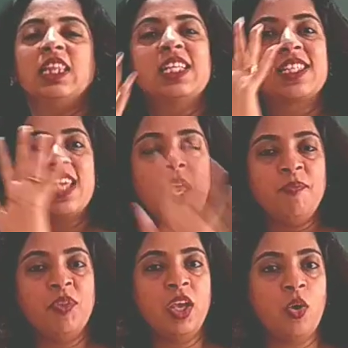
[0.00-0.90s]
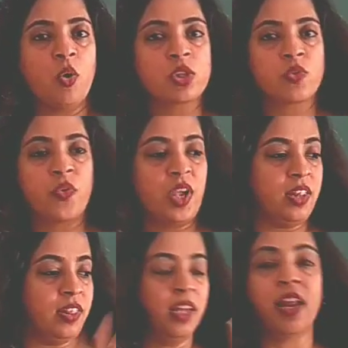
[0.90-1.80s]
the same thing goes for
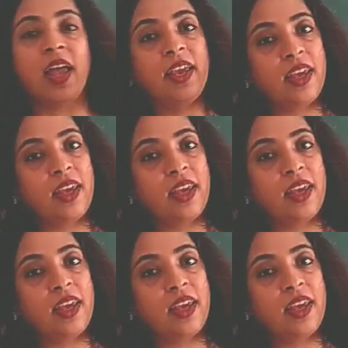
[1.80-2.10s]
Hindi like